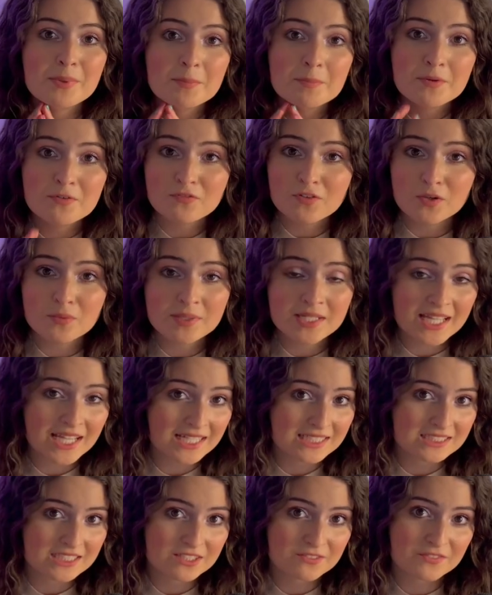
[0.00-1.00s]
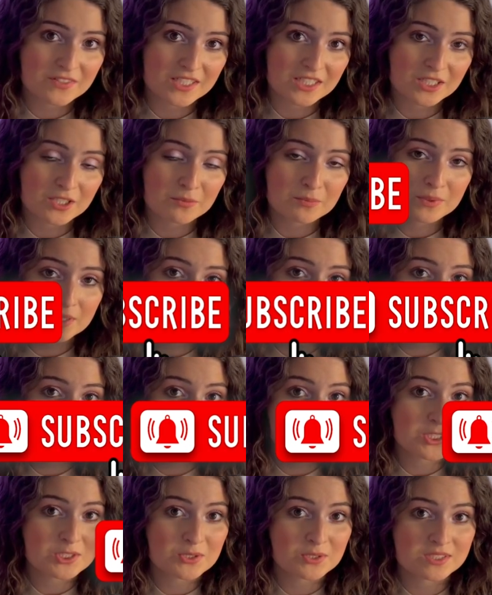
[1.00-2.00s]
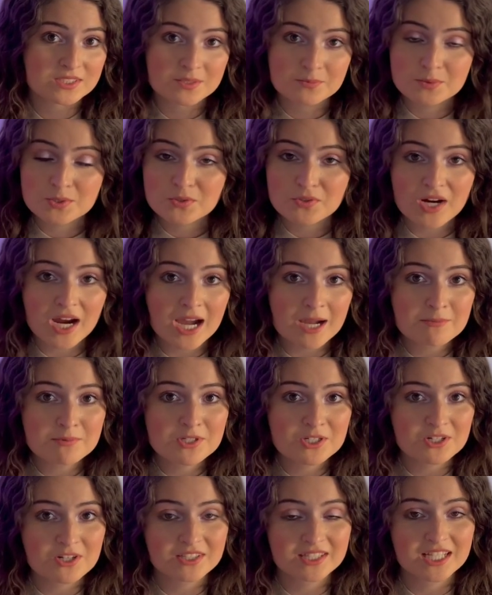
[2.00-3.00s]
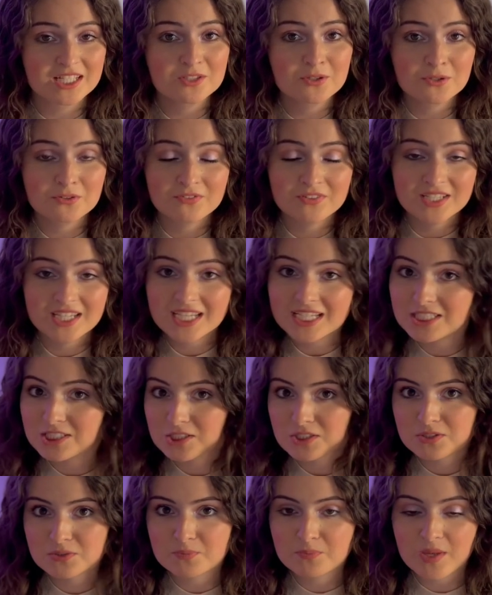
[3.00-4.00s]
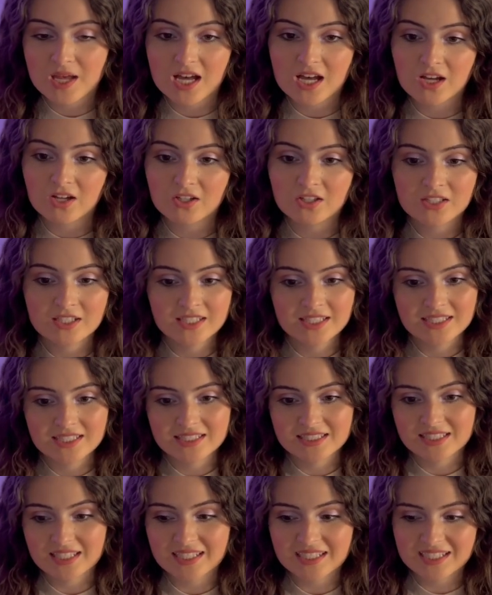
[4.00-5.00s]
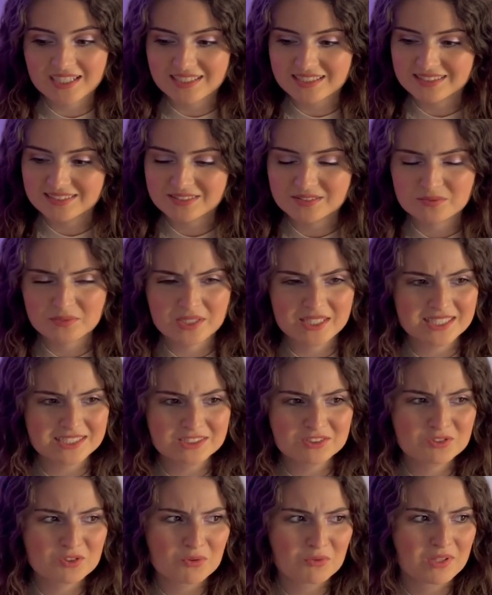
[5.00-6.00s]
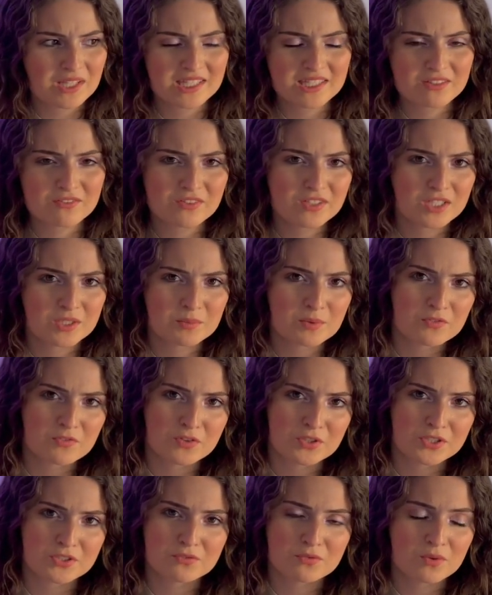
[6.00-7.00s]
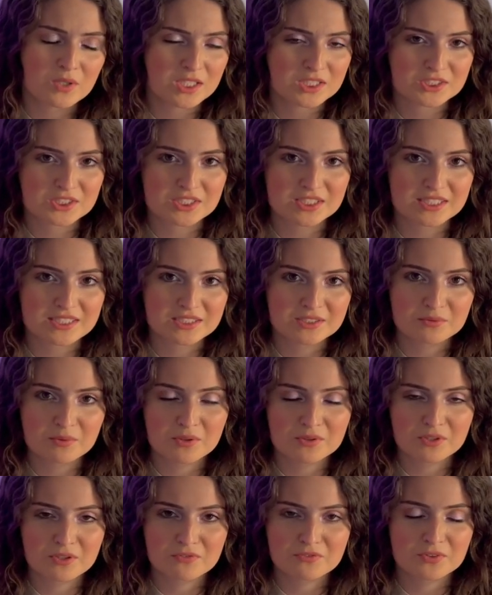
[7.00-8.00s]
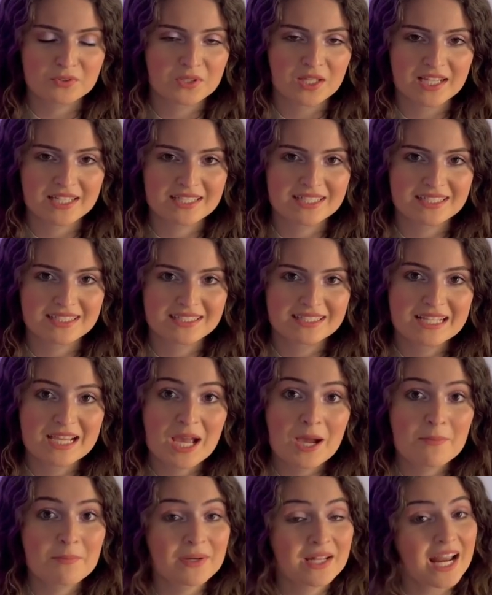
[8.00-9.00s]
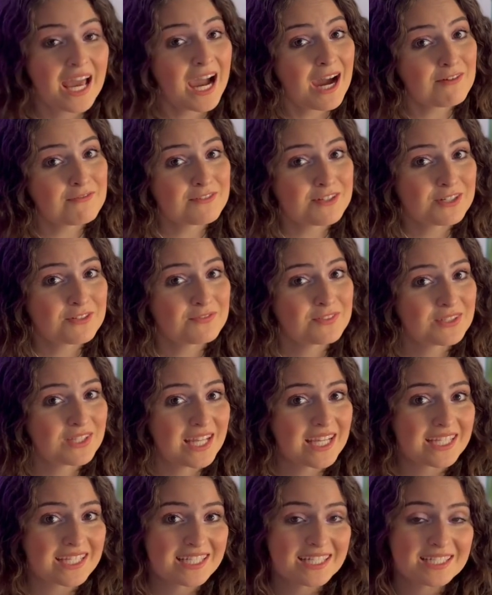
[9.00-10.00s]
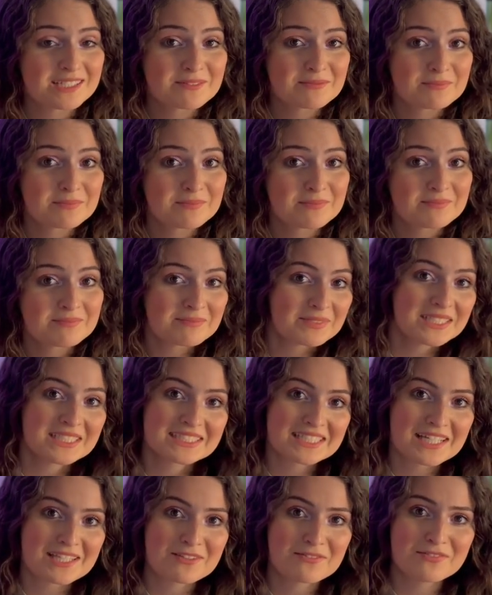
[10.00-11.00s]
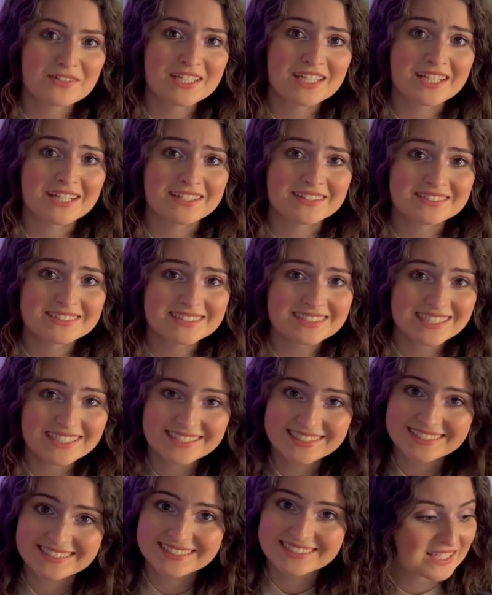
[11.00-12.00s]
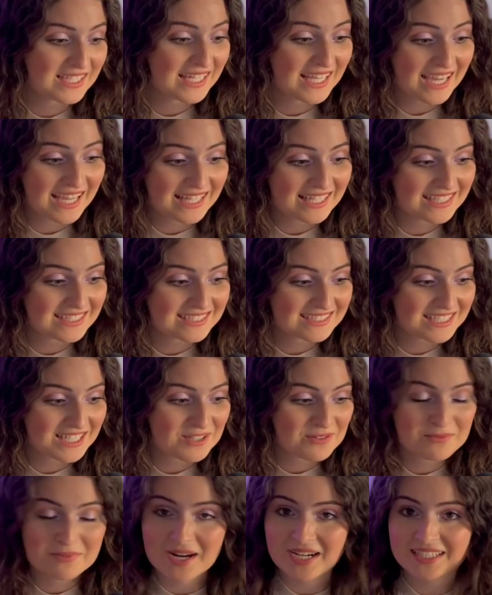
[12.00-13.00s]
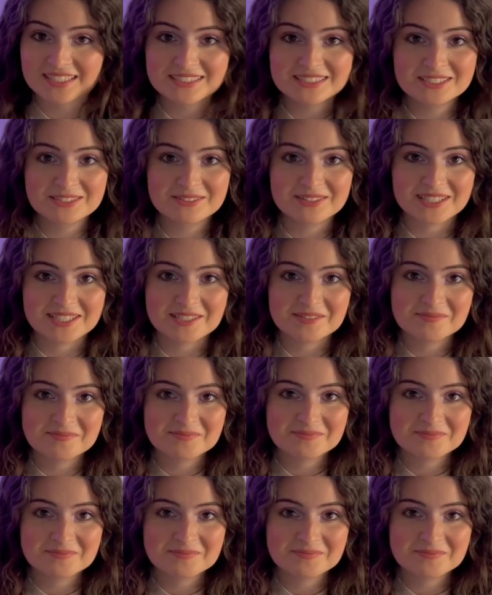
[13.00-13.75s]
But before we get into the video, please make sure to subscribe, turn on that notifications bell. Well, I guess don't like the video before you've watched it. You won't know if you like it. But after, if you like it, please like the video. Yeah, let's get right into it.